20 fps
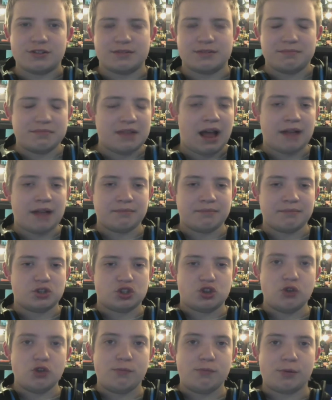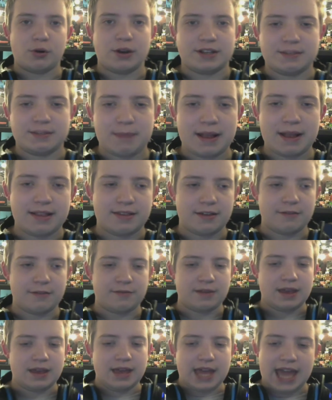not super
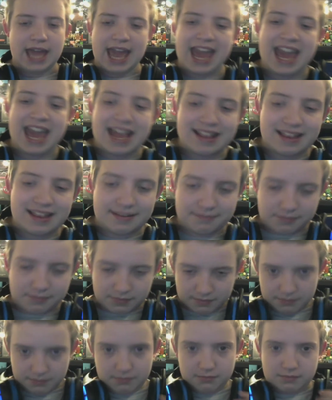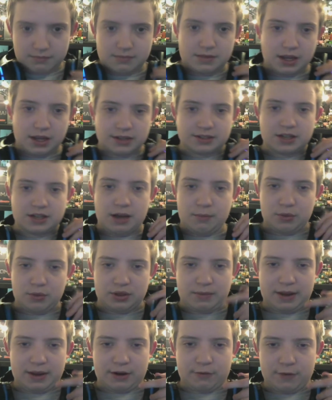expensive, and it does come with
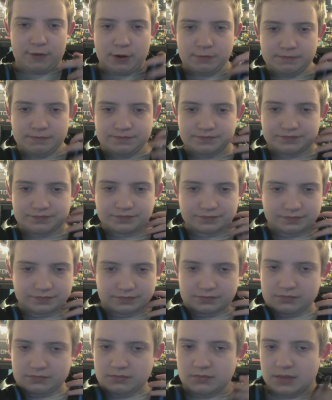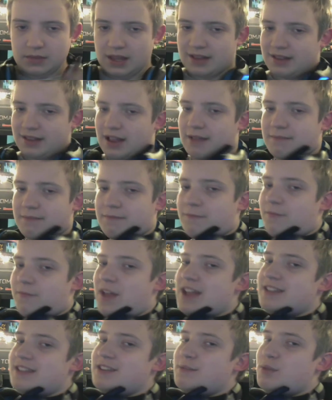a microphone. It's got
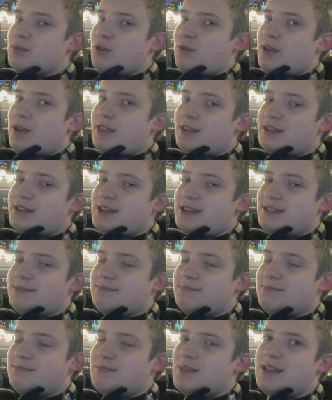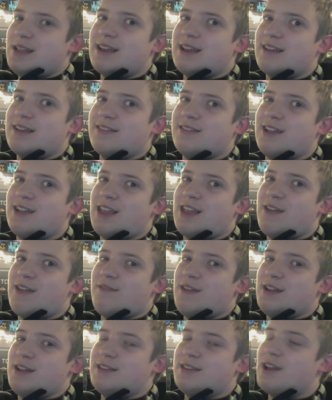fancy blue LEDs. It's actually not that
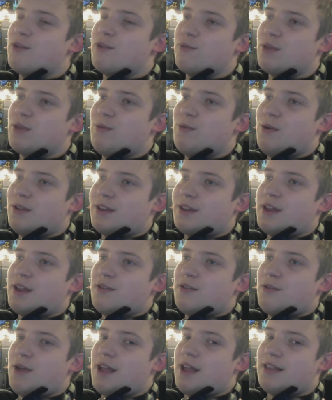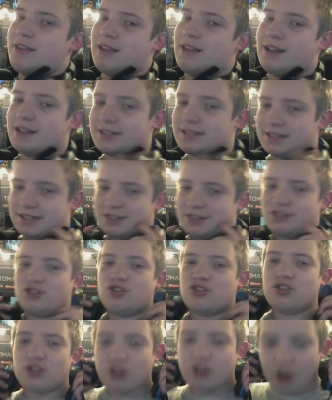fancy. I really want to get a new headset because this is
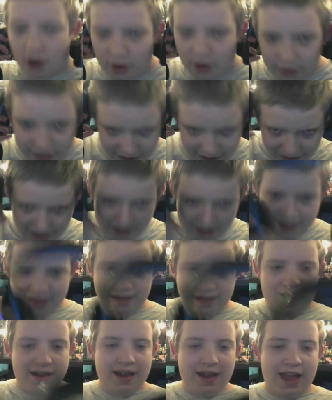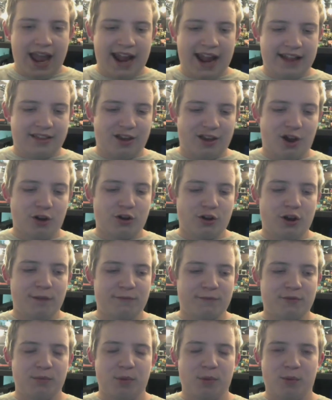chunky, and it's
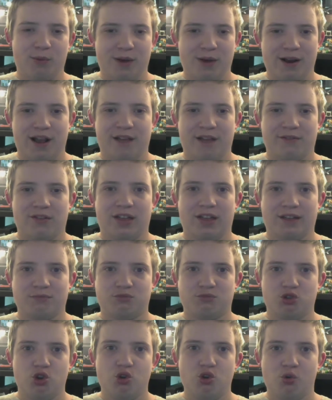uncomfortable to wear after like 2